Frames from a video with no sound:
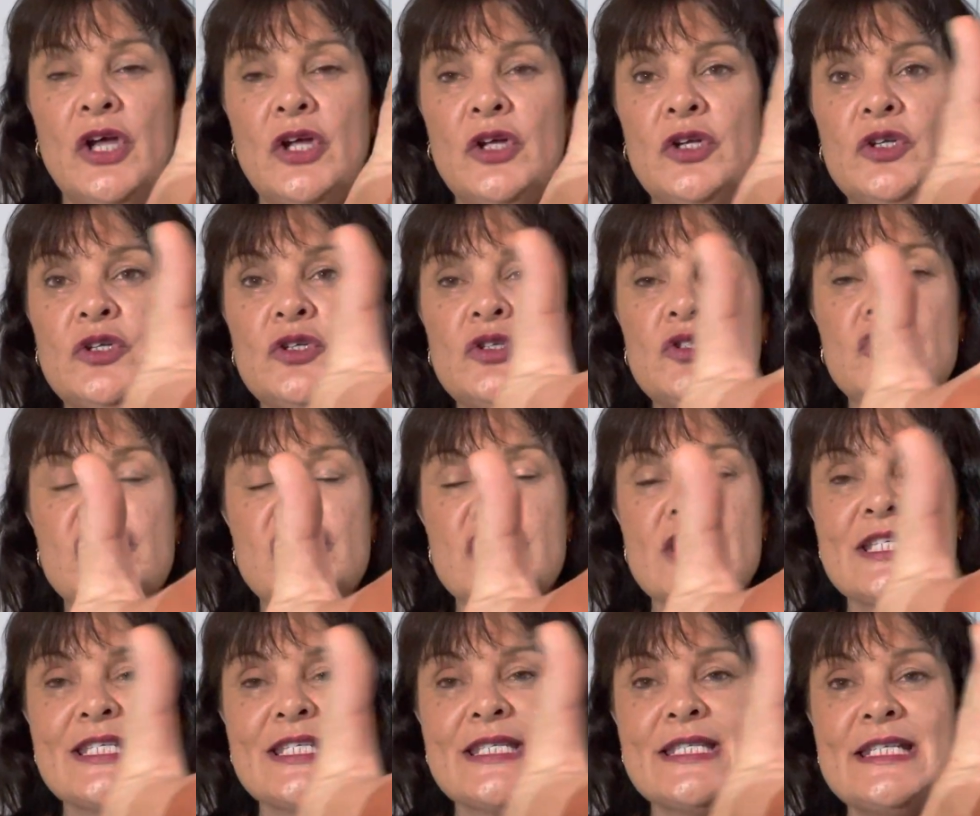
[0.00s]
You
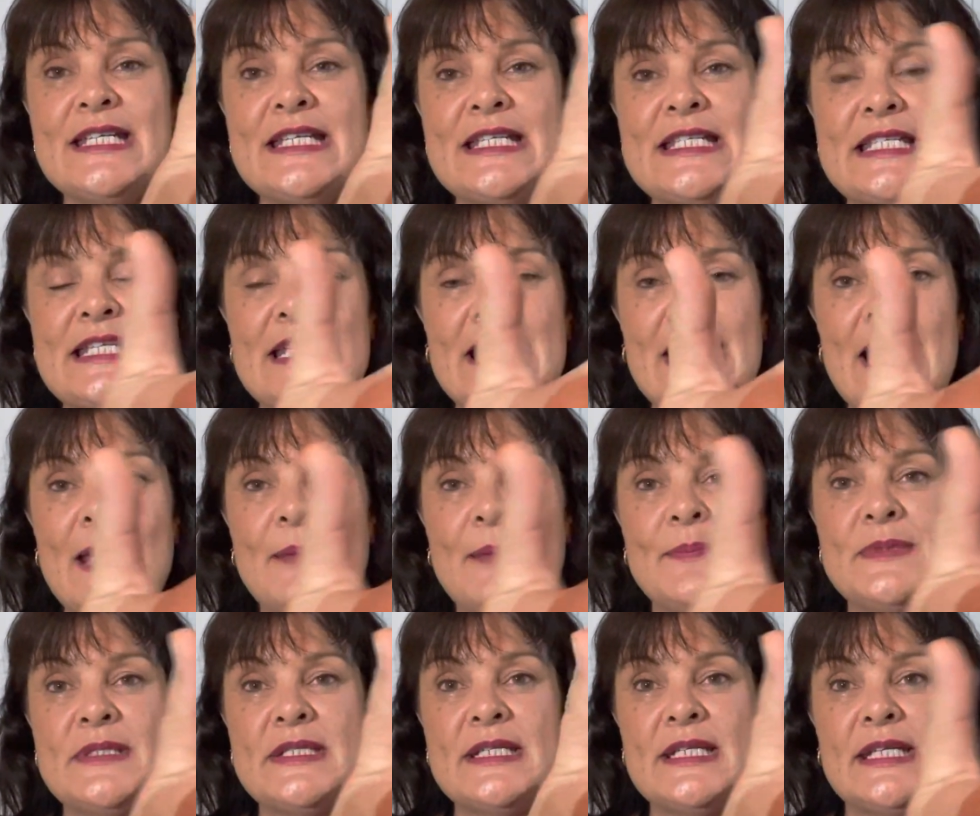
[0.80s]
just need to
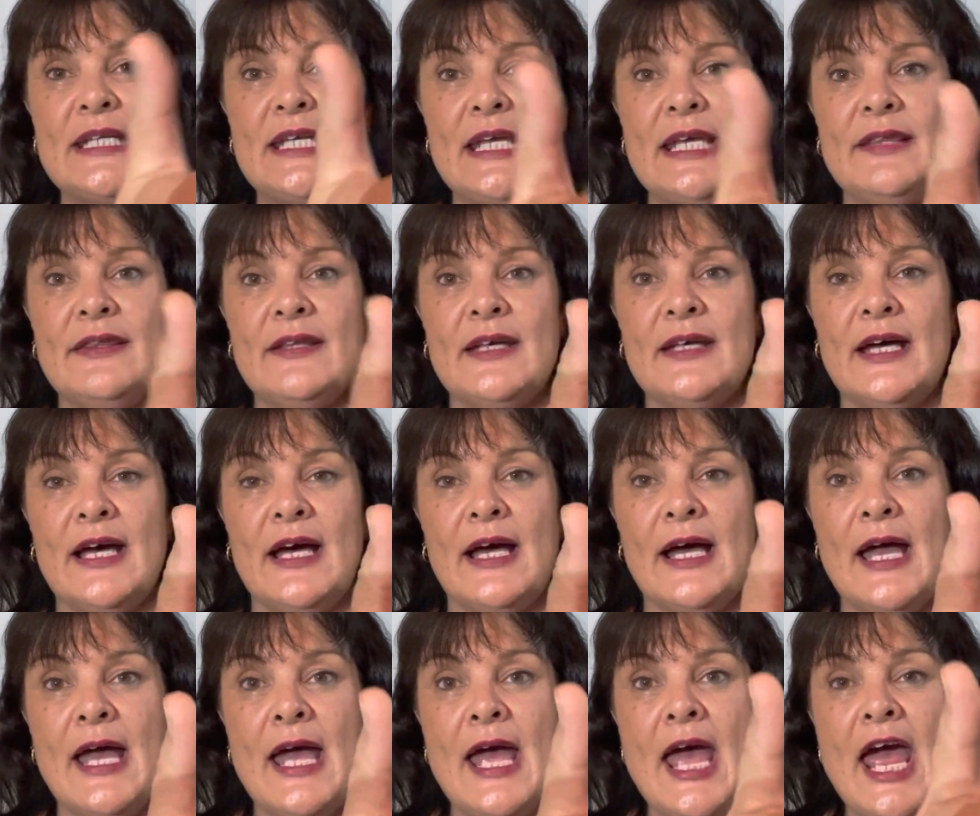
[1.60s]
come together
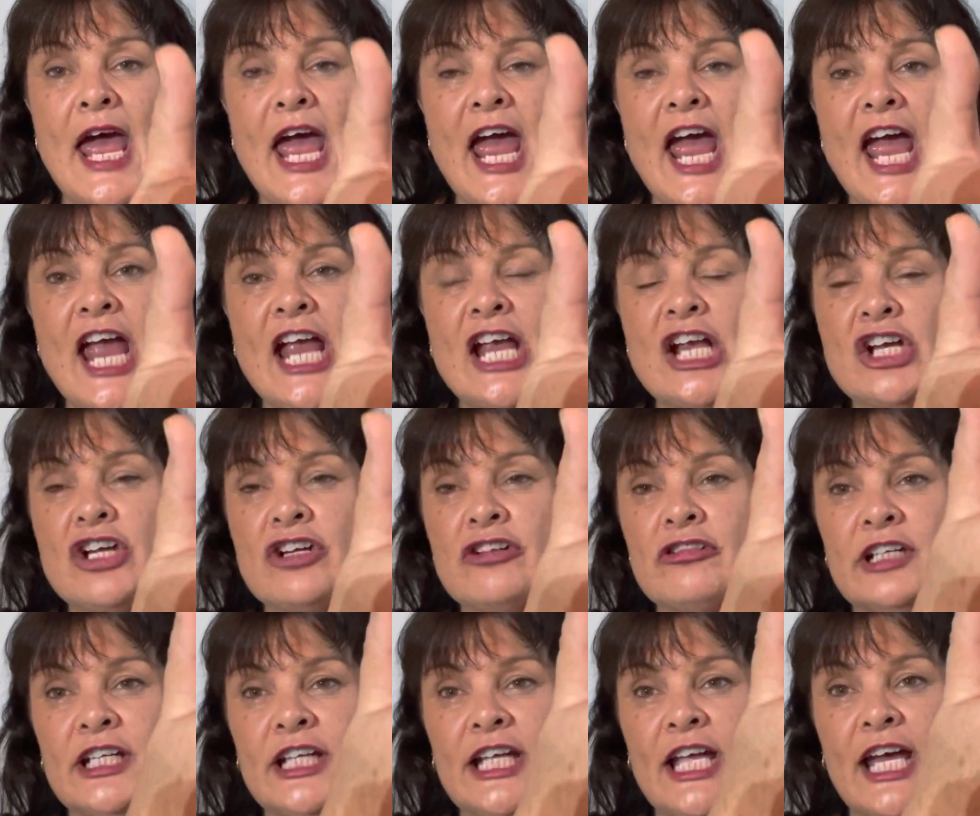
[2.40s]
and
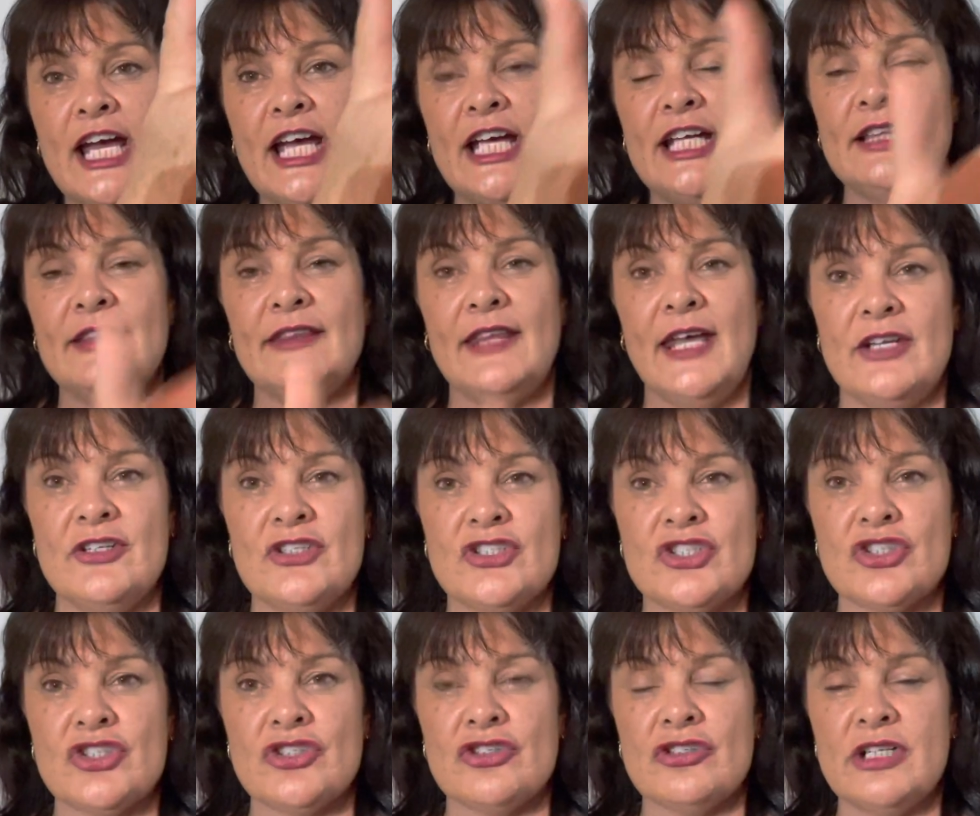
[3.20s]
create that
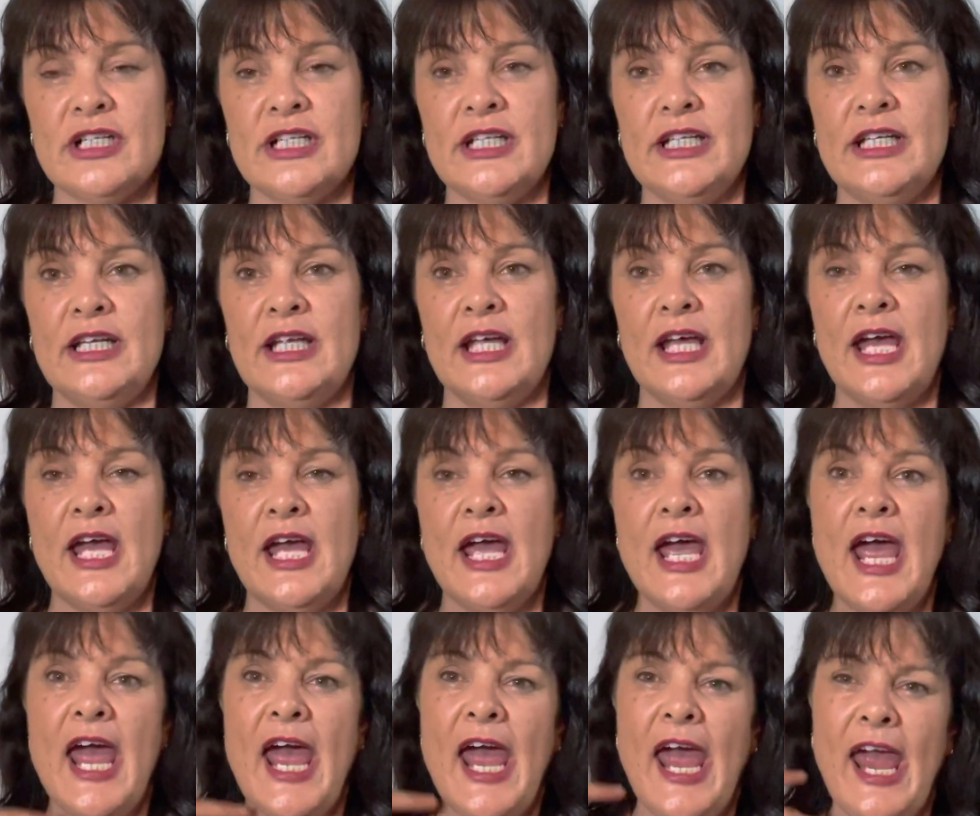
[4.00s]
tree
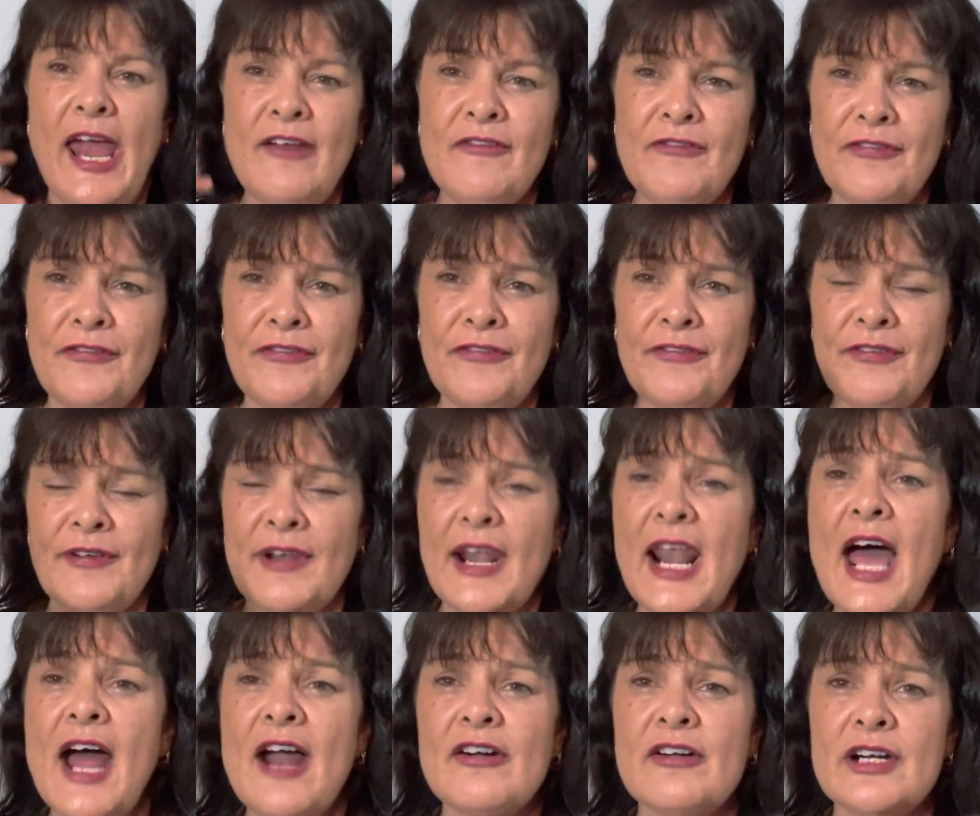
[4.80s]
and
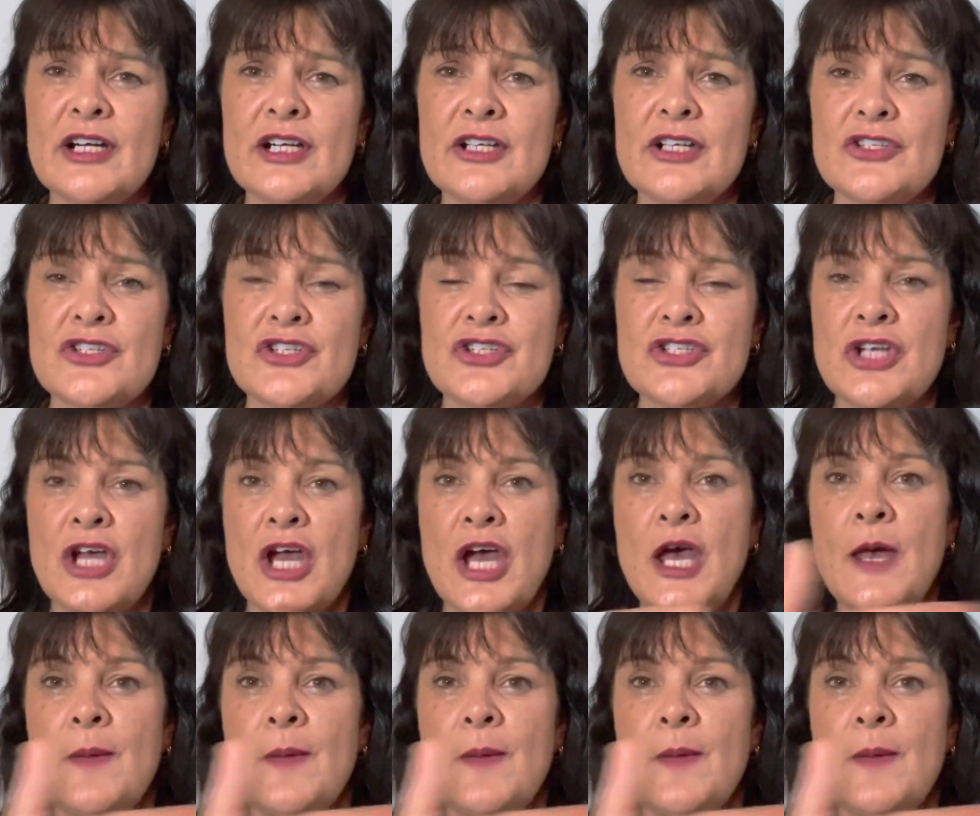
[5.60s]
flourish,